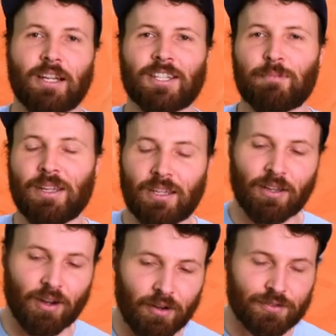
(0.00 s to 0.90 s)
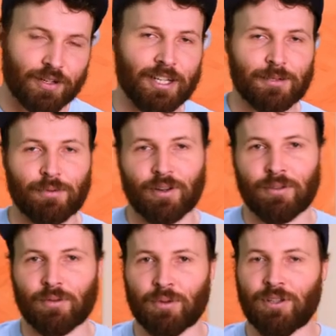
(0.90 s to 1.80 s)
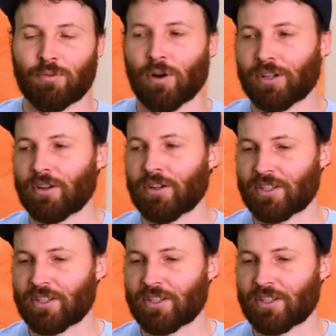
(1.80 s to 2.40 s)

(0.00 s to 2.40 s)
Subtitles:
And speaking of transport, when you want to go to